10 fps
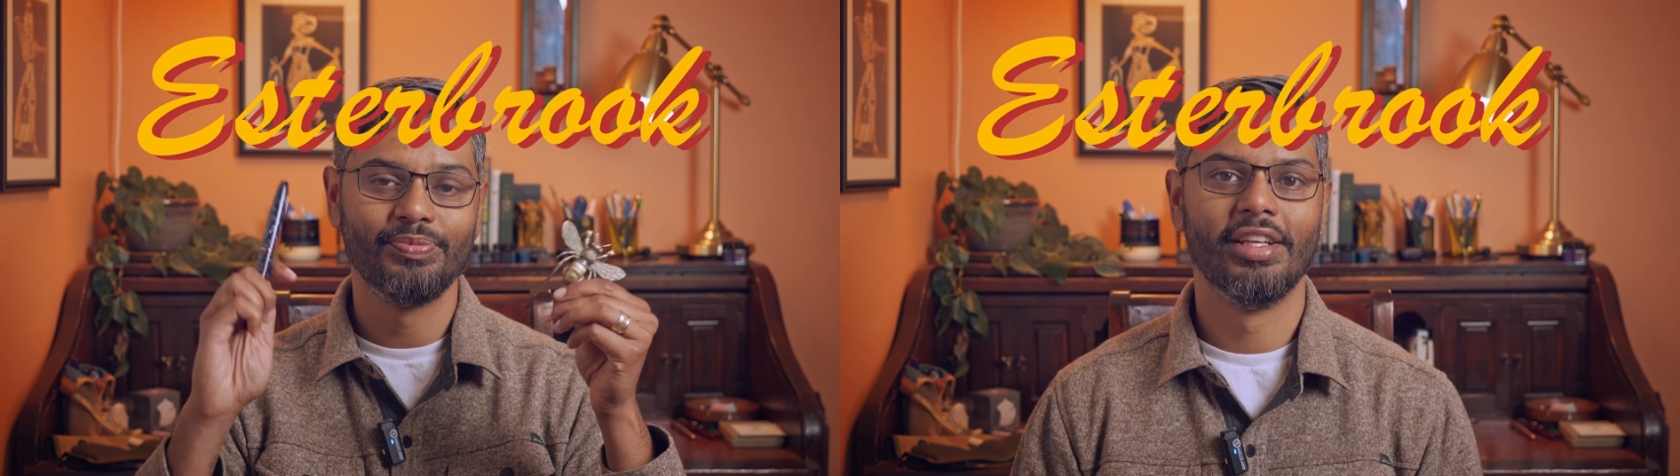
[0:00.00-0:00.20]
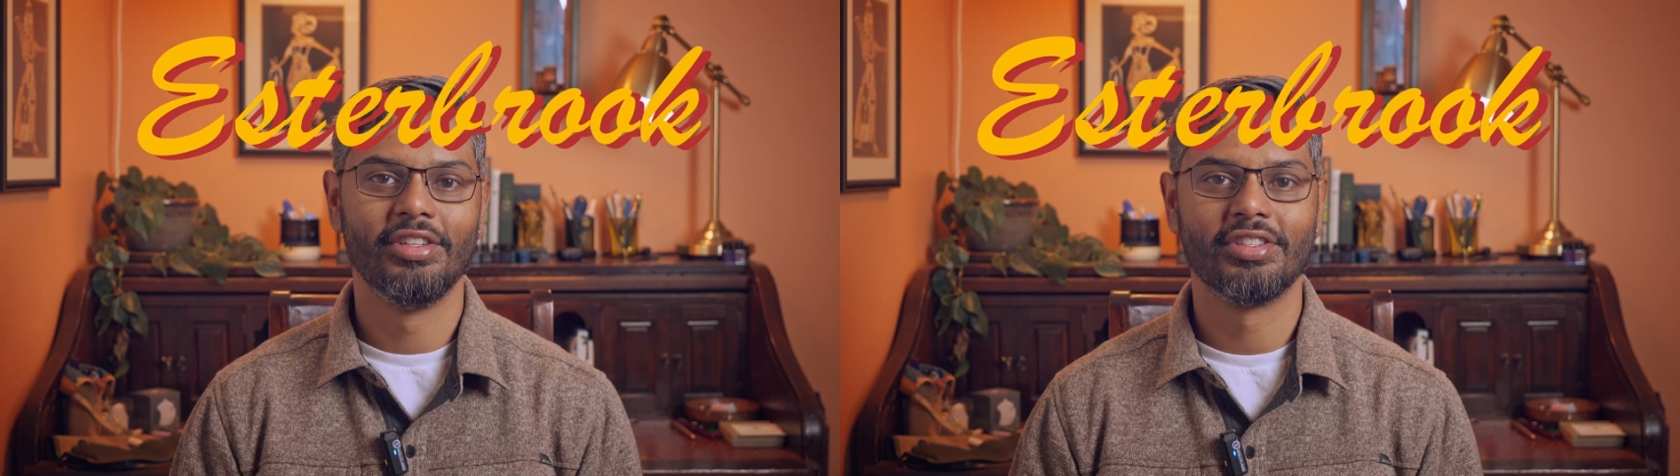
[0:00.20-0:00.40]

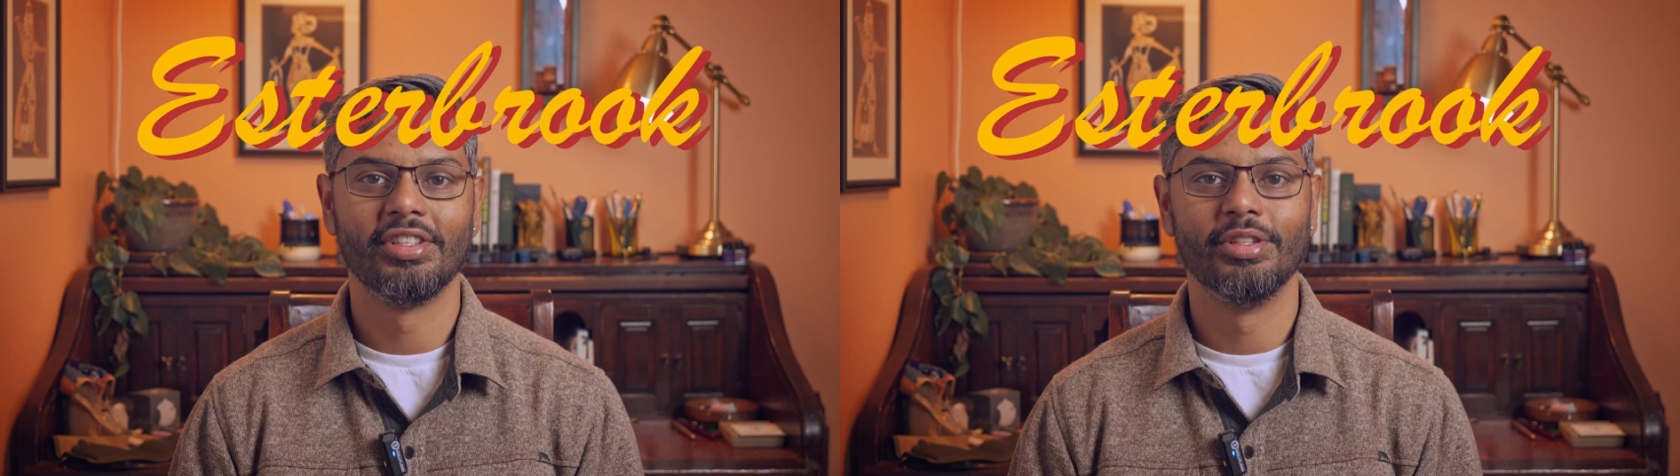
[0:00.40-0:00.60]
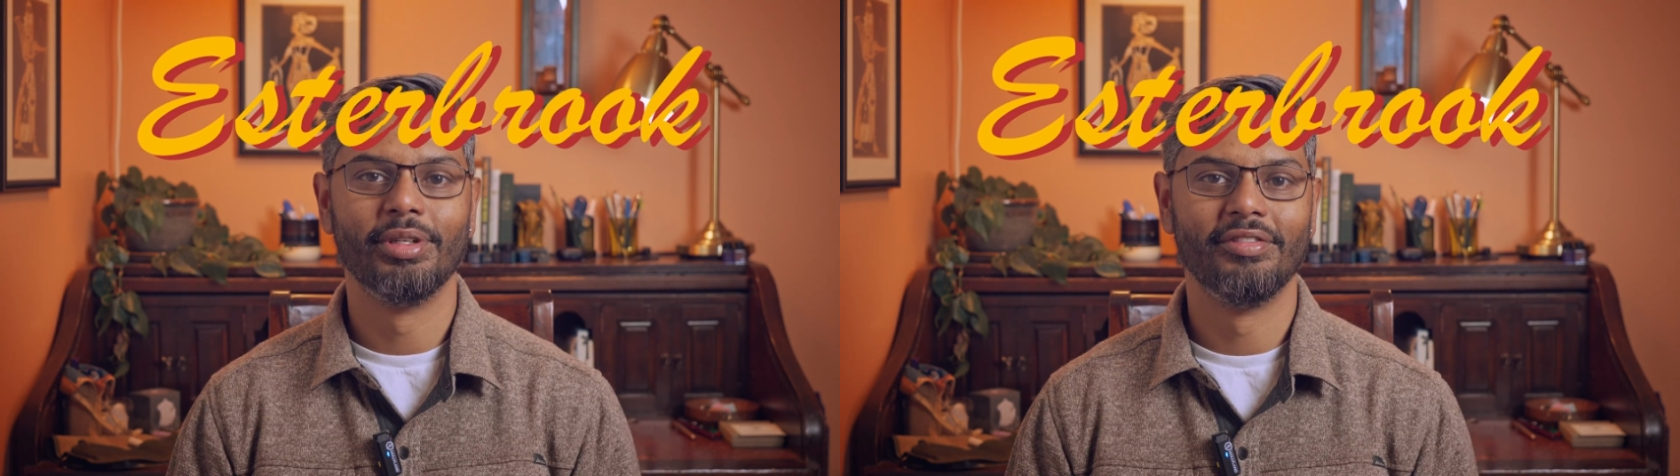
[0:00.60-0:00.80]
and then just a
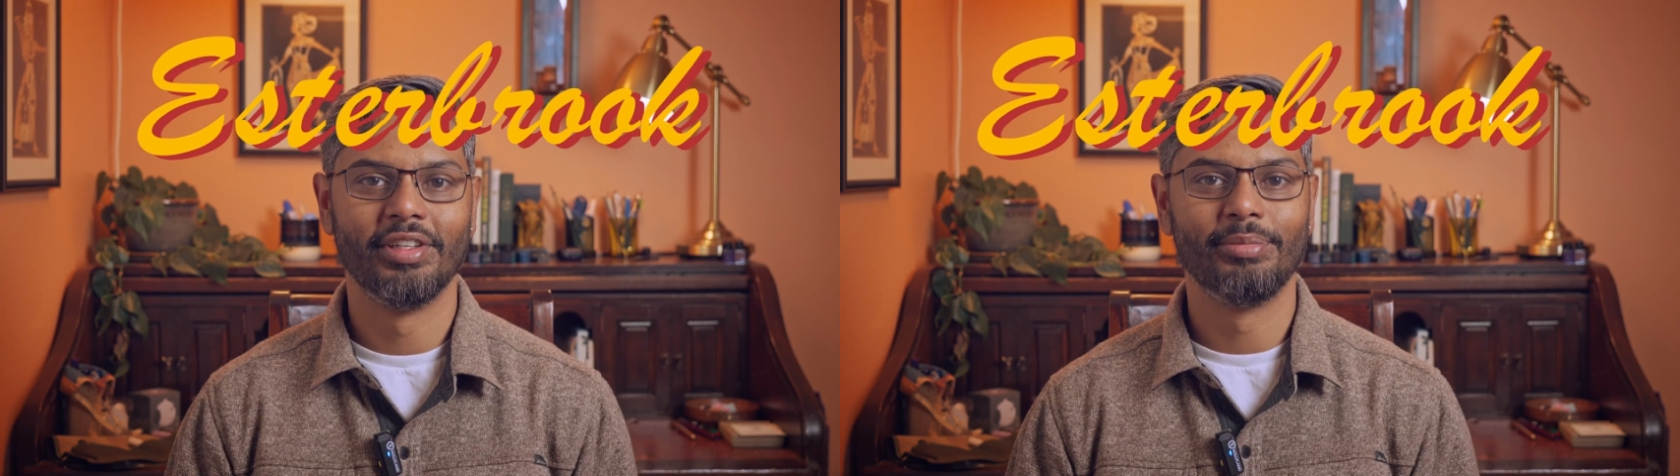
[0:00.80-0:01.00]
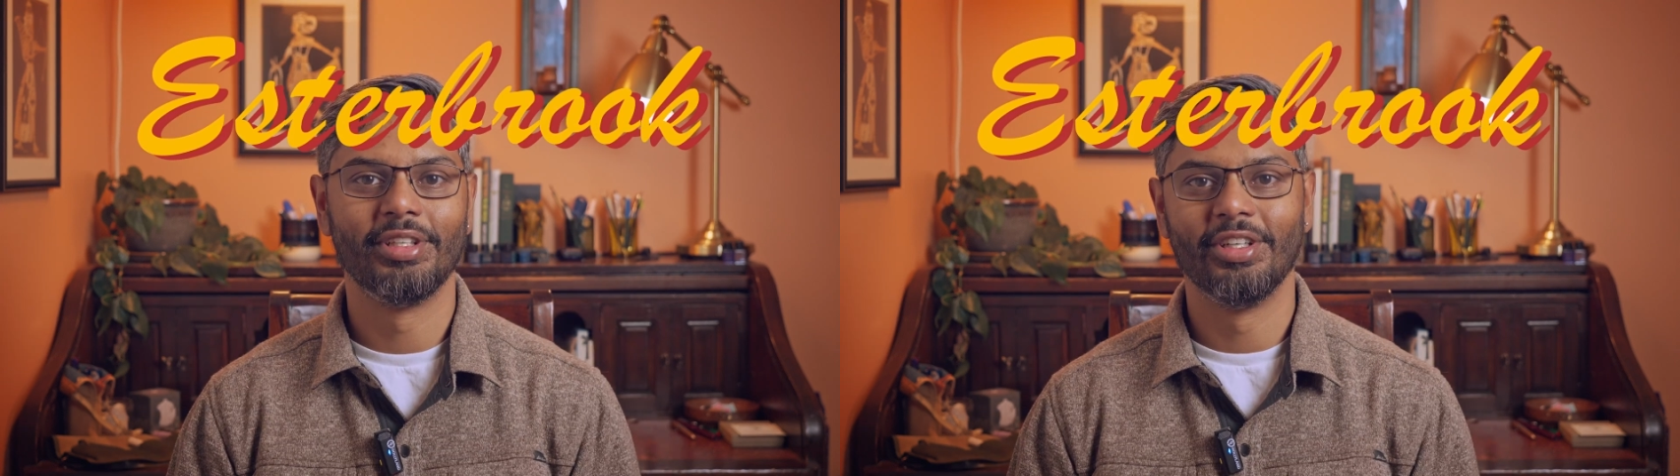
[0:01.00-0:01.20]
little bit of an
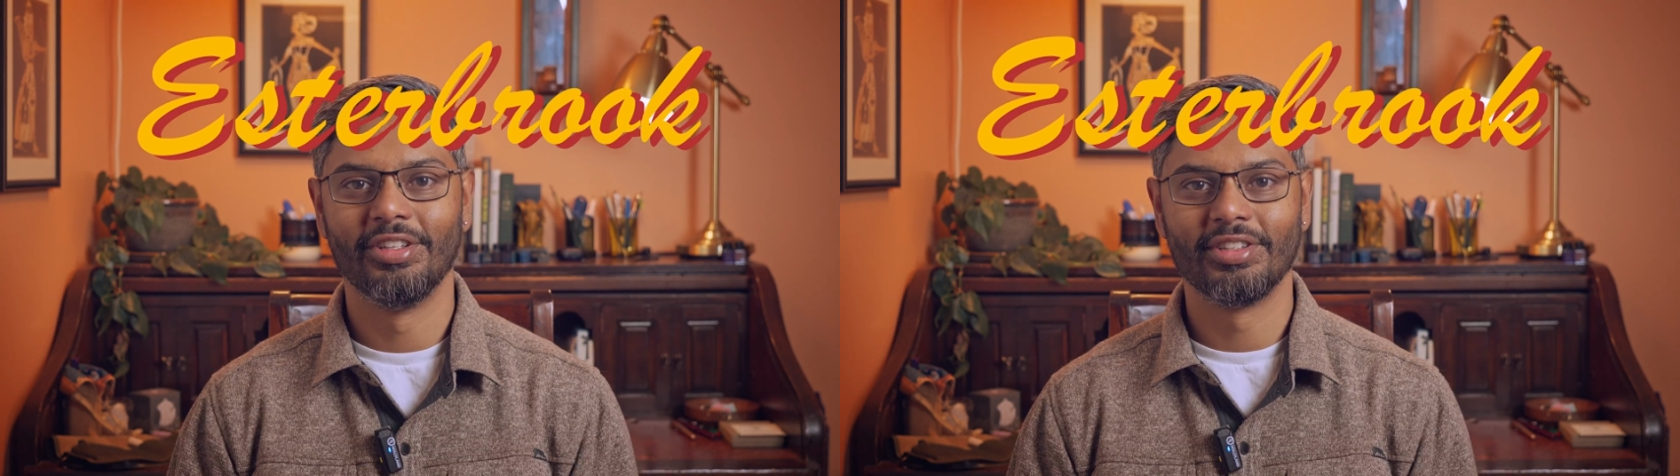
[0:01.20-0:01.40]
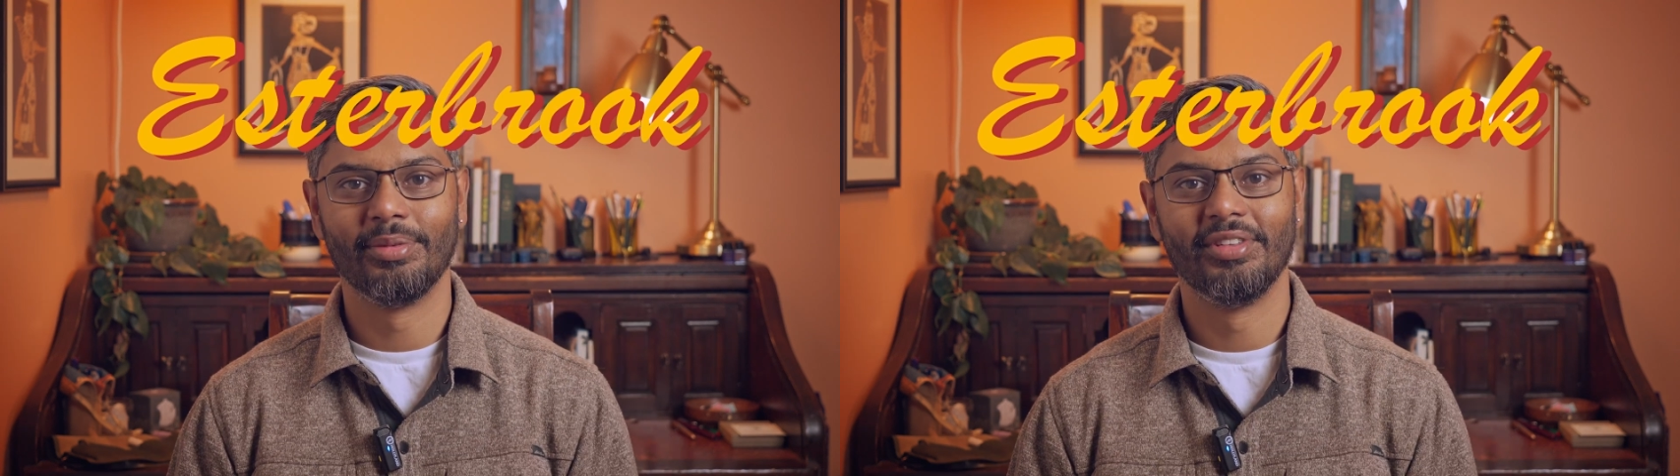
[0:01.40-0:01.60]
update
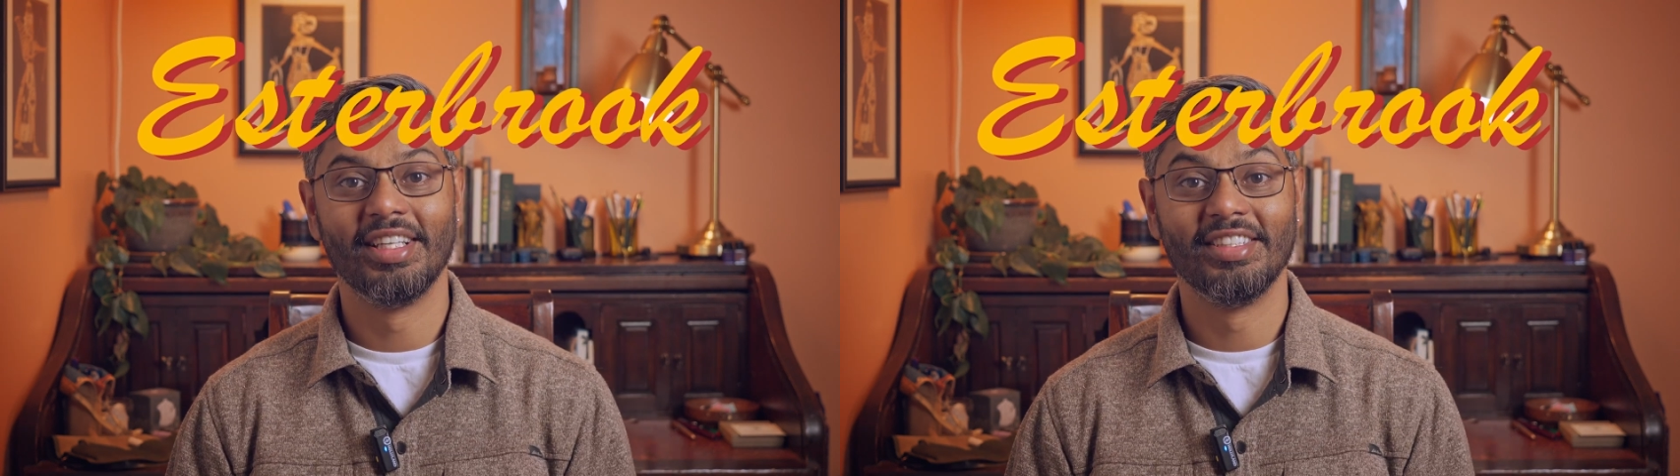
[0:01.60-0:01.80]
on some of the